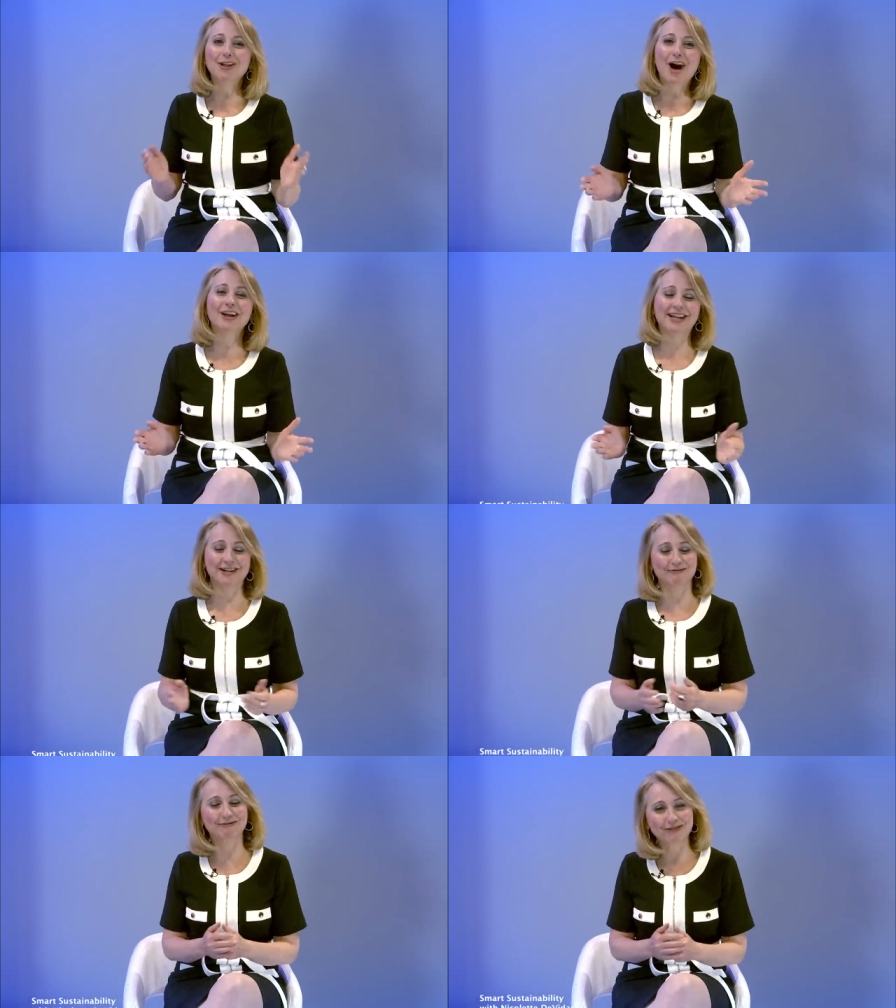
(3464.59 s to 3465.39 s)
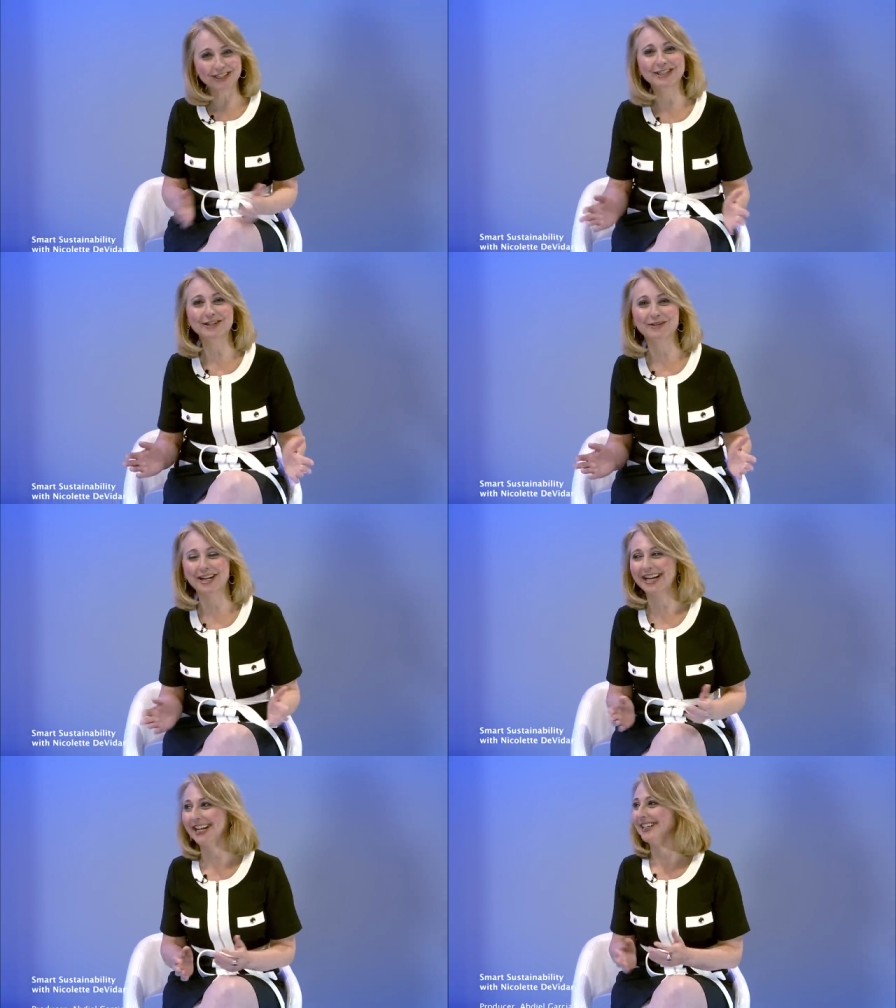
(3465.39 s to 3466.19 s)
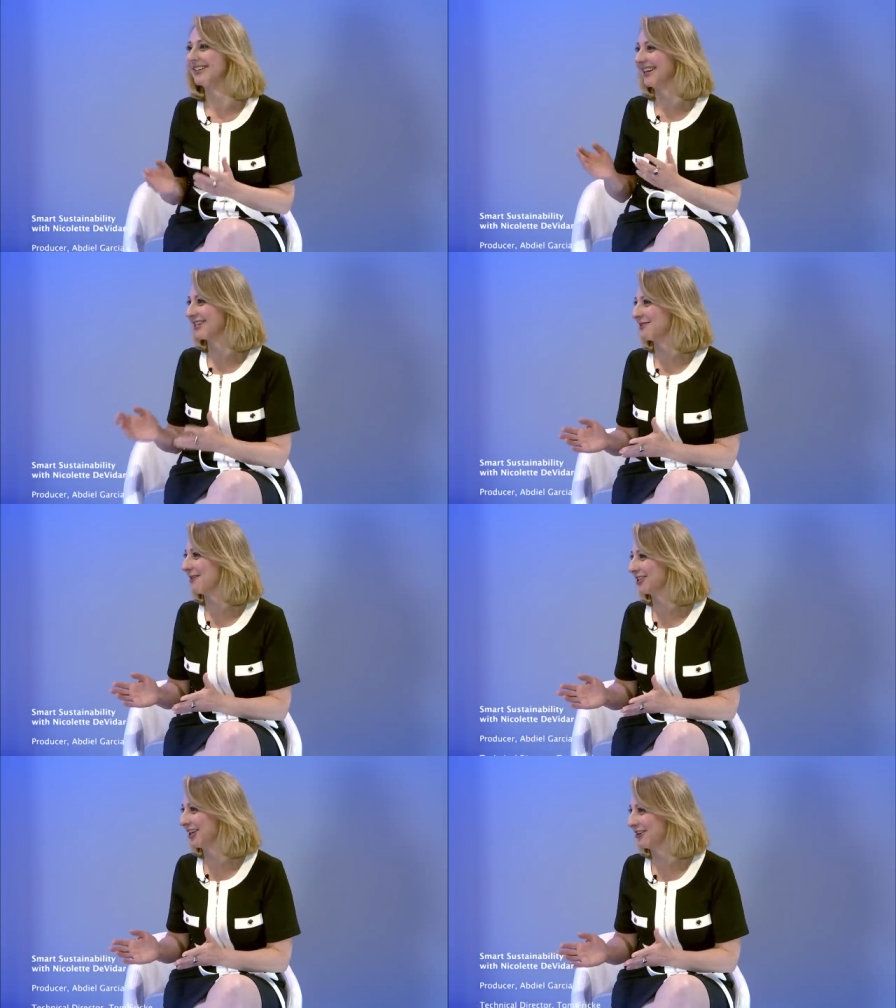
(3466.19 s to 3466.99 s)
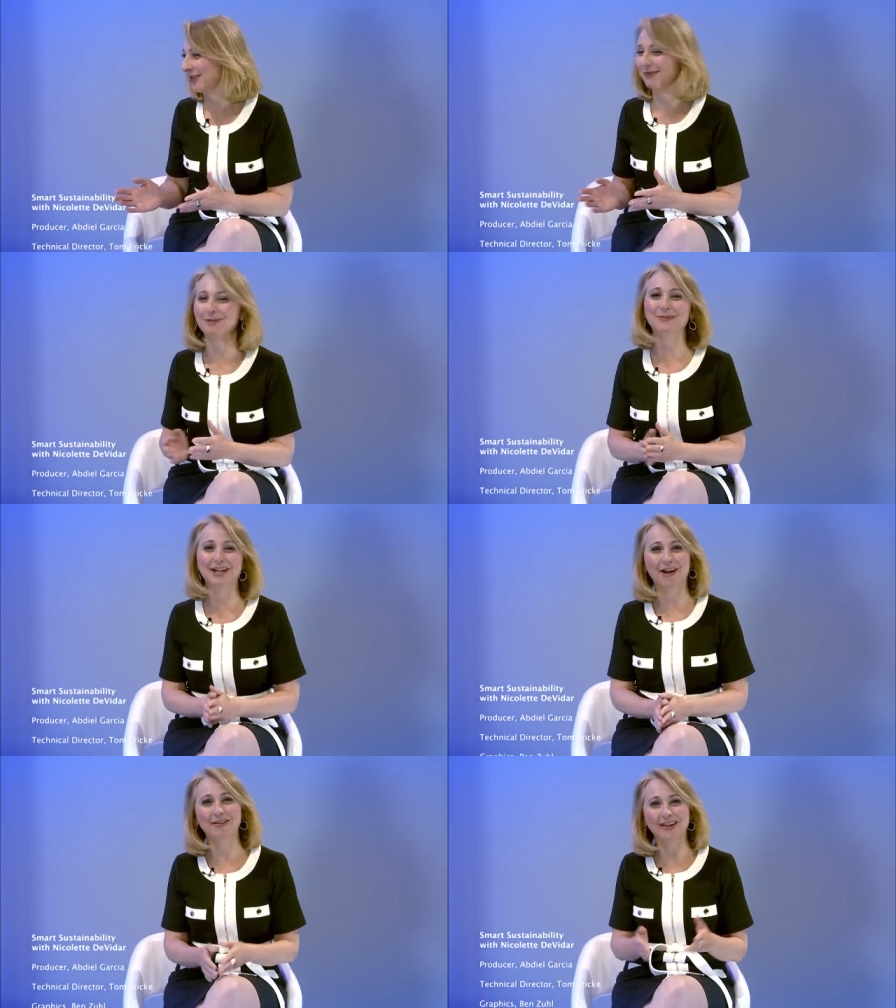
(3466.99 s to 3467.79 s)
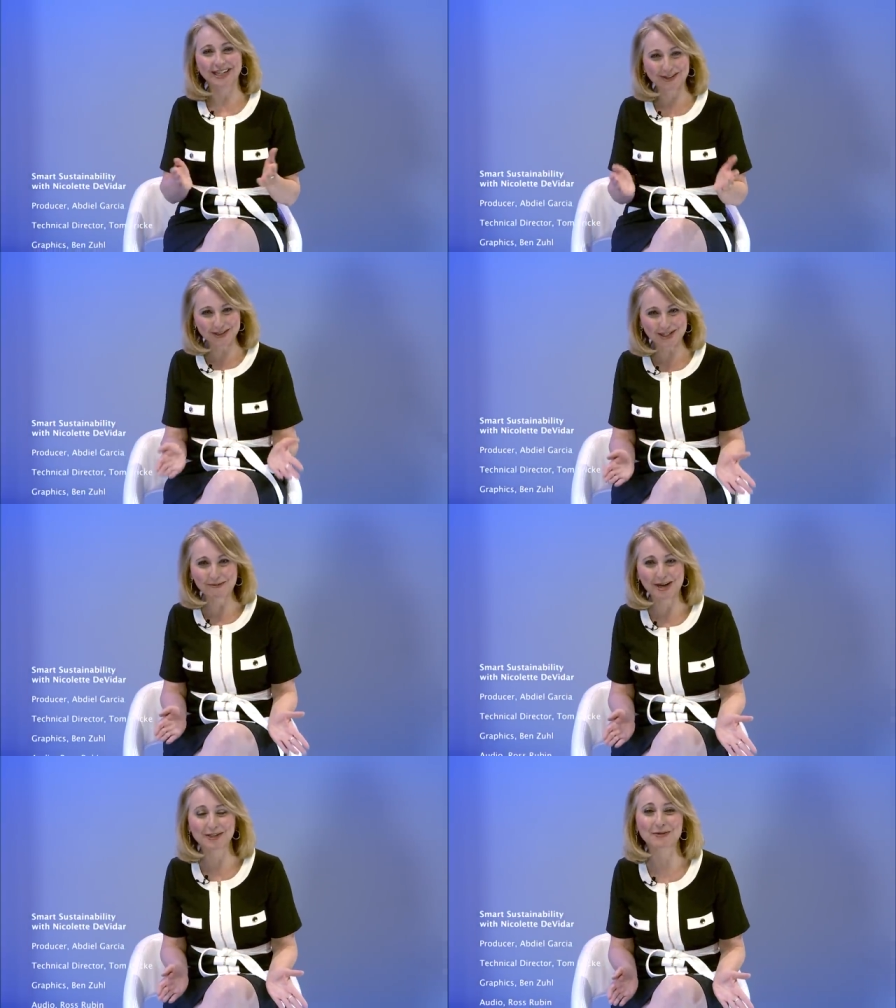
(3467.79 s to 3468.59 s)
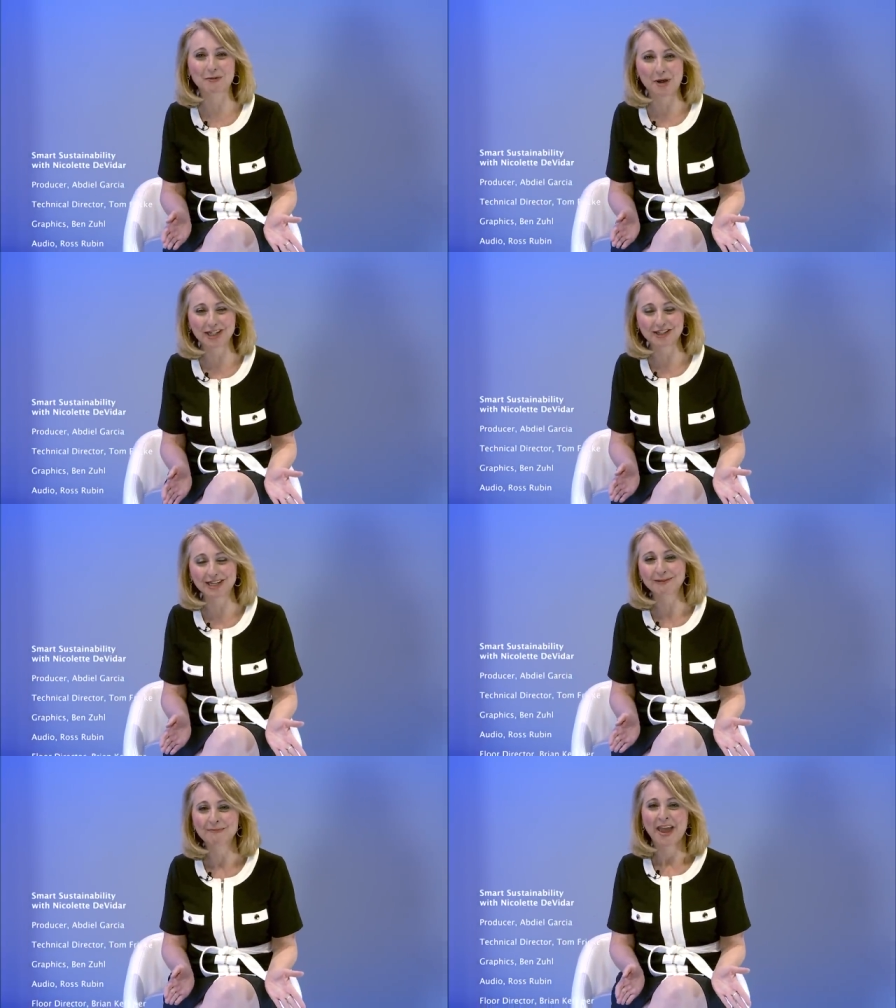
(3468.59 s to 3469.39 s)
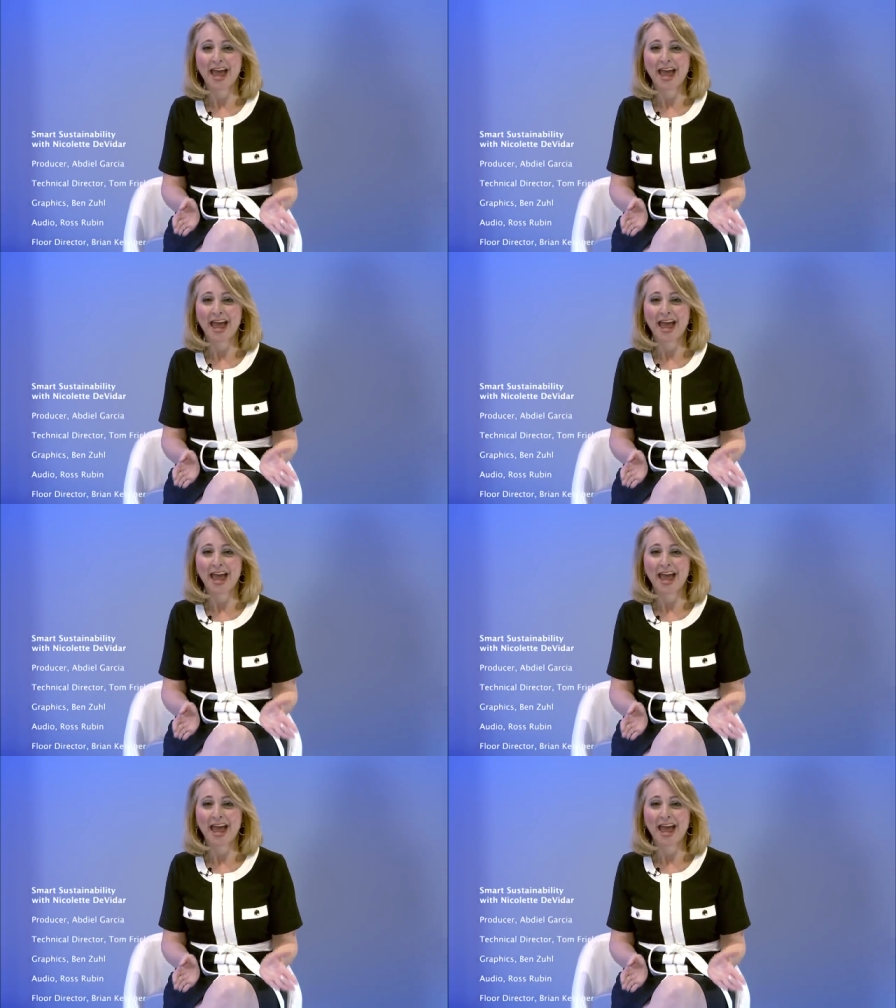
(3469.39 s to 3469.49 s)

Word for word: lot and really a great ending. Thanks so much, Henry, for being on. Thank you so much for watching.